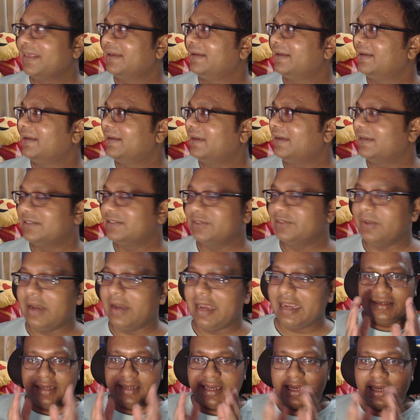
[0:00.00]
So I
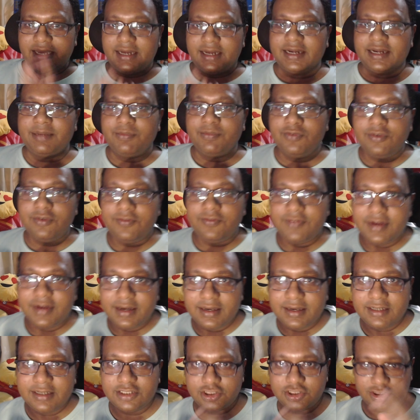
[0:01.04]
have removed 2
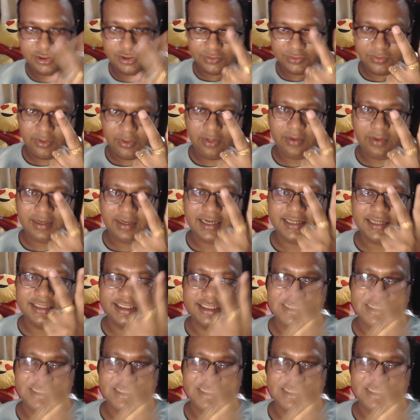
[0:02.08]
LoRa's now